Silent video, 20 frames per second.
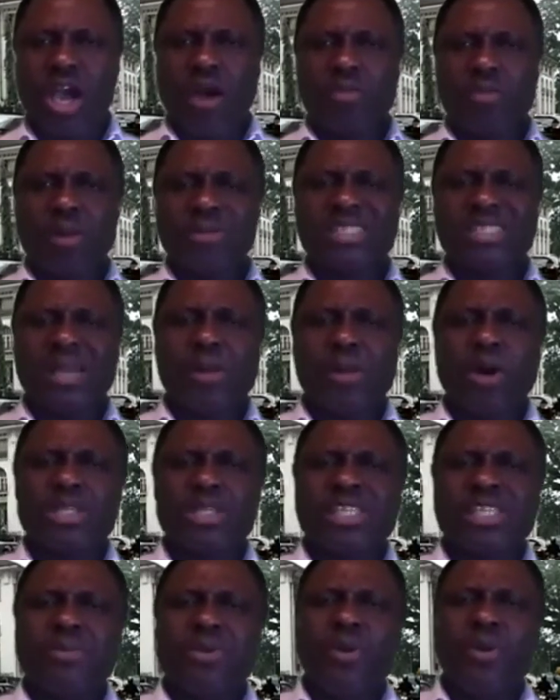But Mr. Barry, what
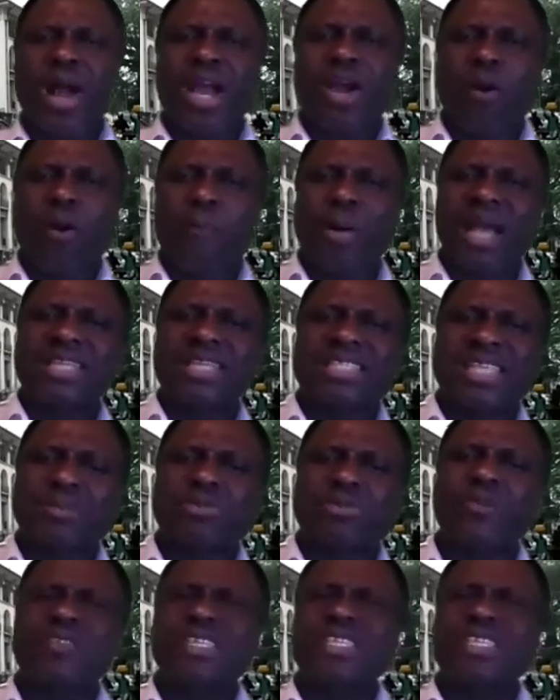do you want to go by in terms
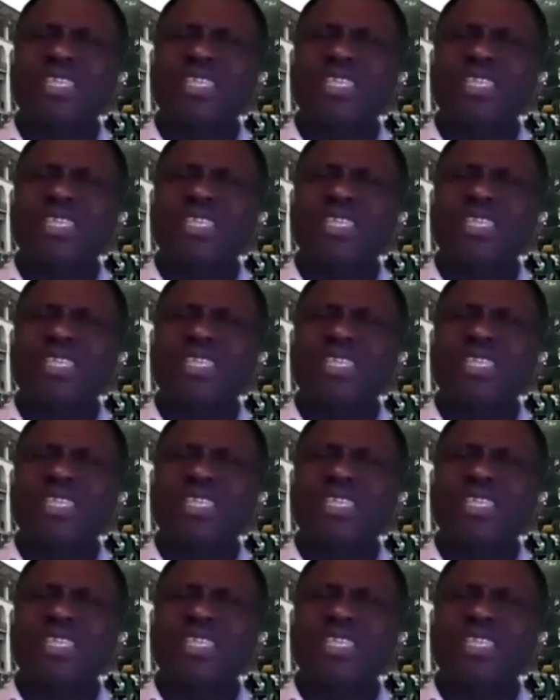of this